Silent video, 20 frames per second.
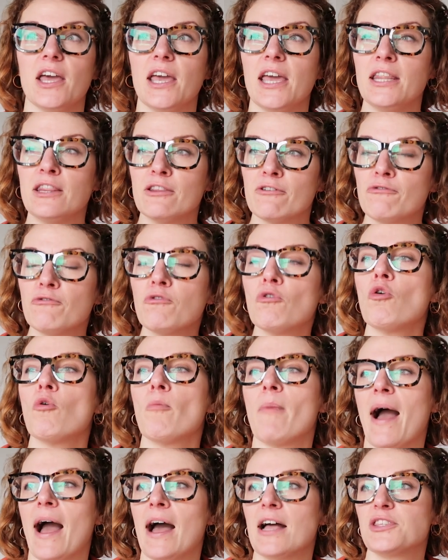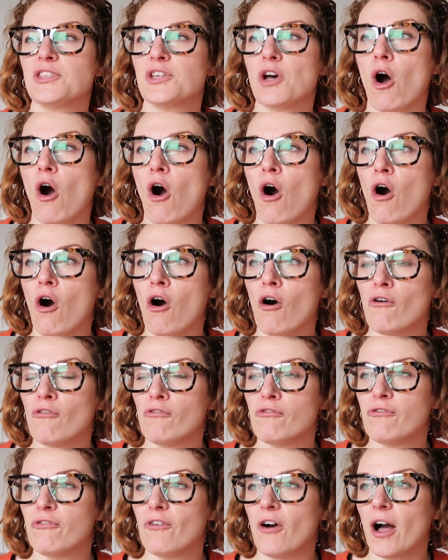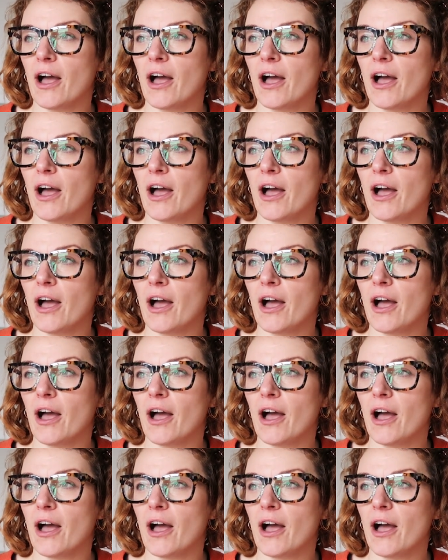in the format of